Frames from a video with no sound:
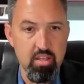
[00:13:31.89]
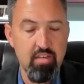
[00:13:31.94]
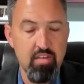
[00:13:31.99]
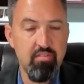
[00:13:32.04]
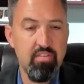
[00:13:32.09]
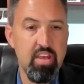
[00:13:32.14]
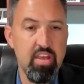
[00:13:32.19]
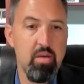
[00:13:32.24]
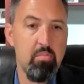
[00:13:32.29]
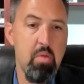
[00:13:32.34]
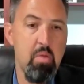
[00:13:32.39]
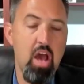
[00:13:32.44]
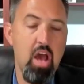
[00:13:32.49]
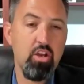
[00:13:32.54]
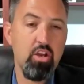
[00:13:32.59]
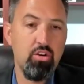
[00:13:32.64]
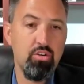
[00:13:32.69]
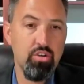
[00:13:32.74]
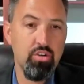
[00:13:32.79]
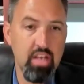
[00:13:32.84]
that
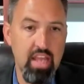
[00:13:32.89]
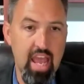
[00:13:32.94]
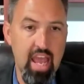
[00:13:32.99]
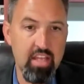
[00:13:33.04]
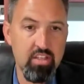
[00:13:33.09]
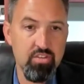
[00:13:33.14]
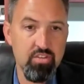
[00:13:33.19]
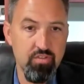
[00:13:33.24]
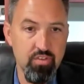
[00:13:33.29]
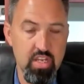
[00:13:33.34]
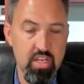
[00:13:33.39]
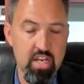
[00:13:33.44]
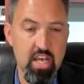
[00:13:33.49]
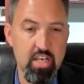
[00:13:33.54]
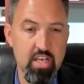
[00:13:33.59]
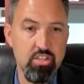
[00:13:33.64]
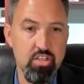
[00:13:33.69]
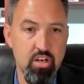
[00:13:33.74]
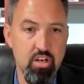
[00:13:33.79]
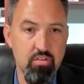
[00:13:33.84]
VMI creates for the
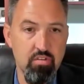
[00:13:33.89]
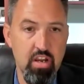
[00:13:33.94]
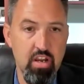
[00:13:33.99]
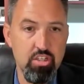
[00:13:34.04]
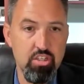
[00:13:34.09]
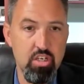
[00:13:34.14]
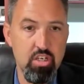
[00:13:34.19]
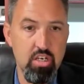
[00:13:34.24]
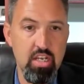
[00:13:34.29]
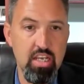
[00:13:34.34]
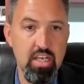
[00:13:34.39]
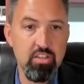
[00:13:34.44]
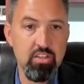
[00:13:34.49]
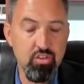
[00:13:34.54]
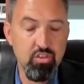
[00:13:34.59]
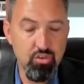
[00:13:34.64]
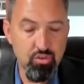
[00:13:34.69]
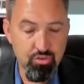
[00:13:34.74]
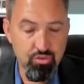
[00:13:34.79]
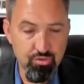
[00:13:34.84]
next generation
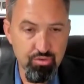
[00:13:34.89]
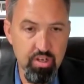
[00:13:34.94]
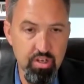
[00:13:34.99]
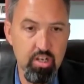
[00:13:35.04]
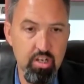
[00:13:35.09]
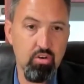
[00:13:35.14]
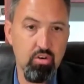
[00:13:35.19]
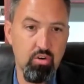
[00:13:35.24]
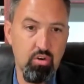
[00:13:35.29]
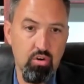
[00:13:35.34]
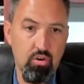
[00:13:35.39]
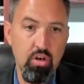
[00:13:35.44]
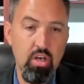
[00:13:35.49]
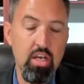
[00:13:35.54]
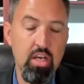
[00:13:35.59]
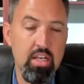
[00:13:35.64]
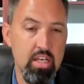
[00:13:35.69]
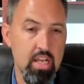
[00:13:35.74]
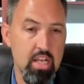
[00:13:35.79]
is critical,